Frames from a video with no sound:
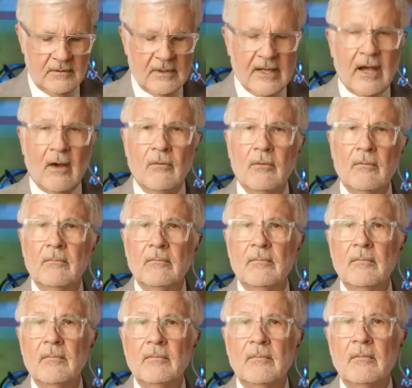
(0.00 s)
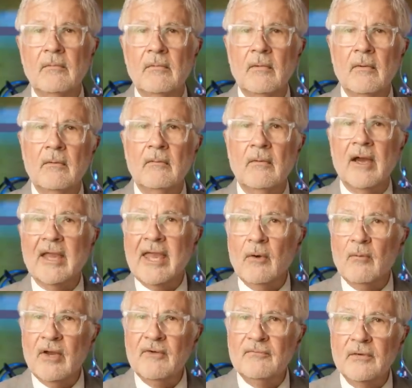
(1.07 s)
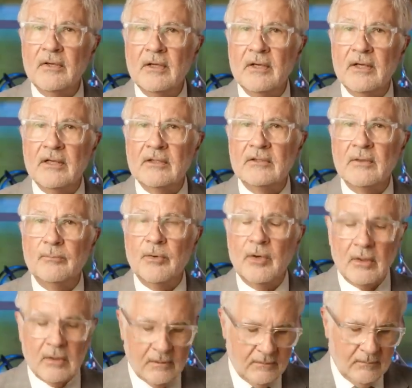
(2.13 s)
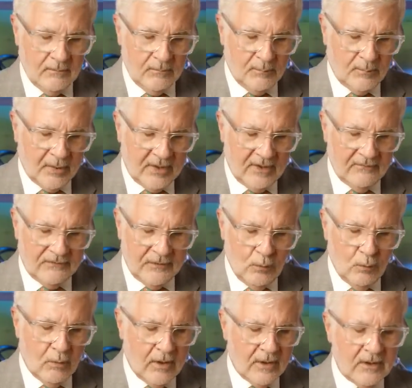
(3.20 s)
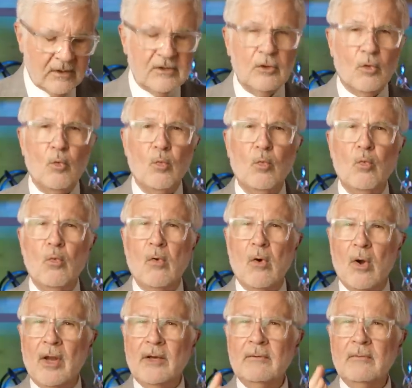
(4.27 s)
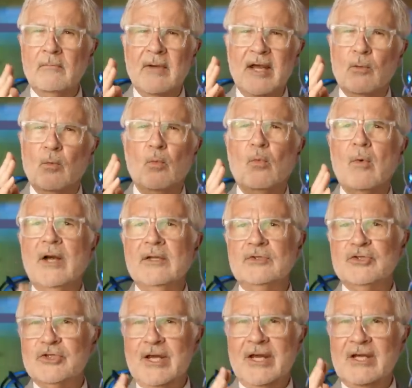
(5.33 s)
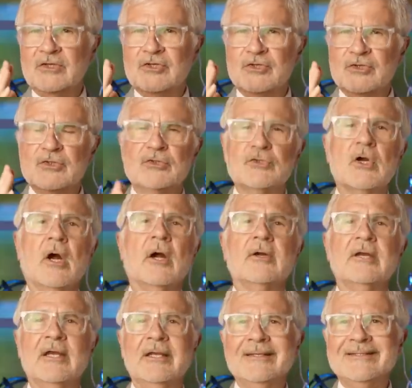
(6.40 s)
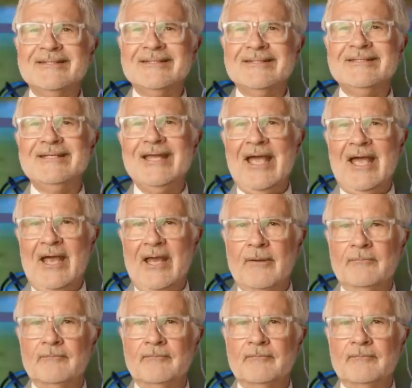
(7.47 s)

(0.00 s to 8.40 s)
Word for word: Now, I can't wait for you to get the book, but if you wanted to one make one change starting today